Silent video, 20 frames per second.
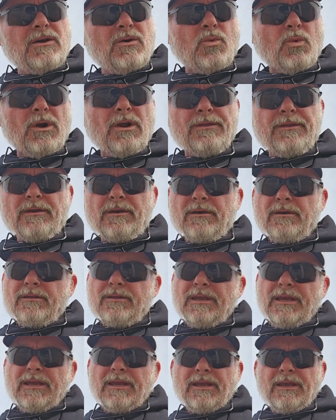where
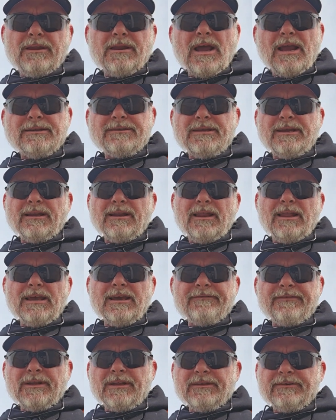the
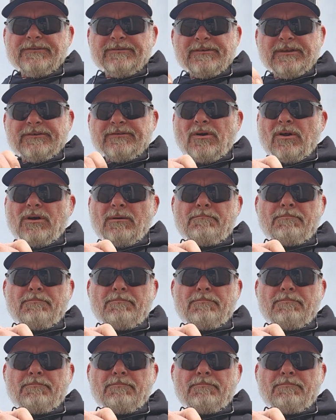1911 is on a